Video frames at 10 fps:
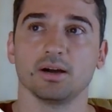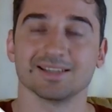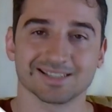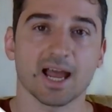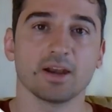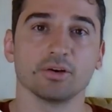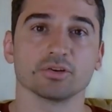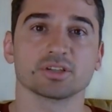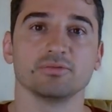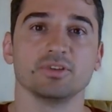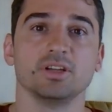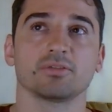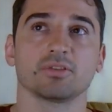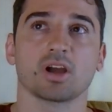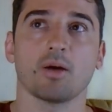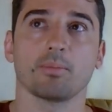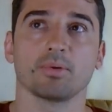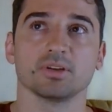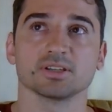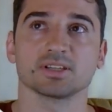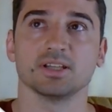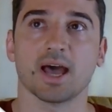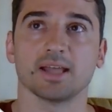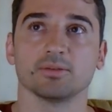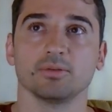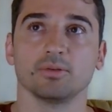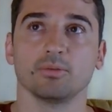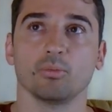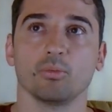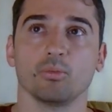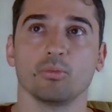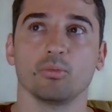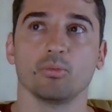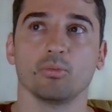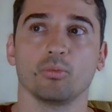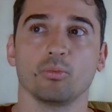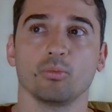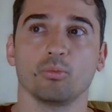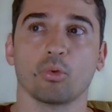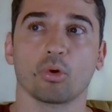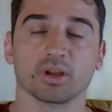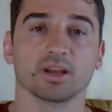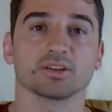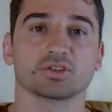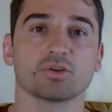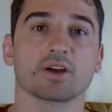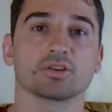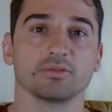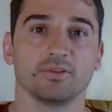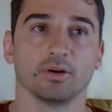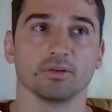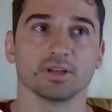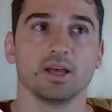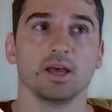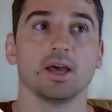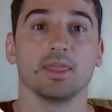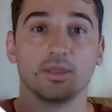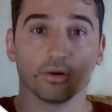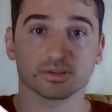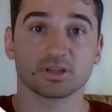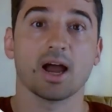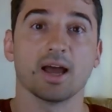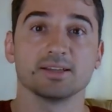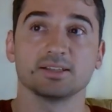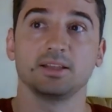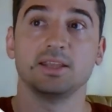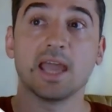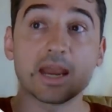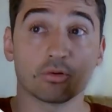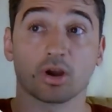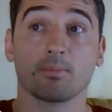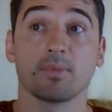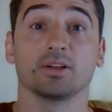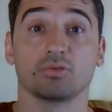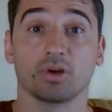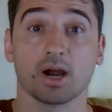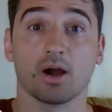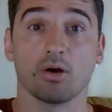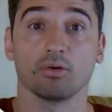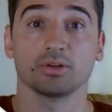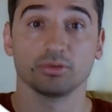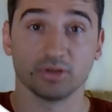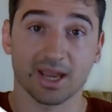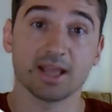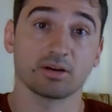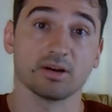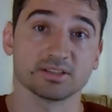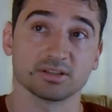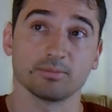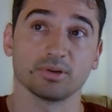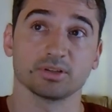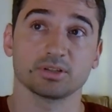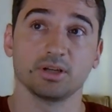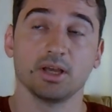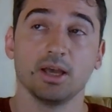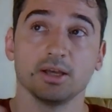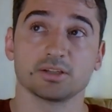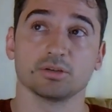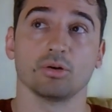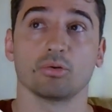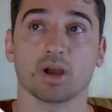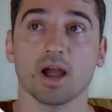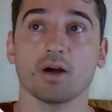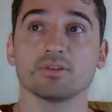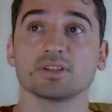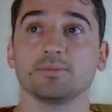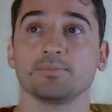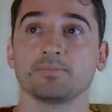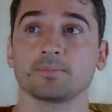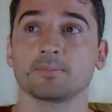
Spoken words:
installers, with different companies that work in construction field, and those guys, they recommend Rihao to the end customers. So Rihao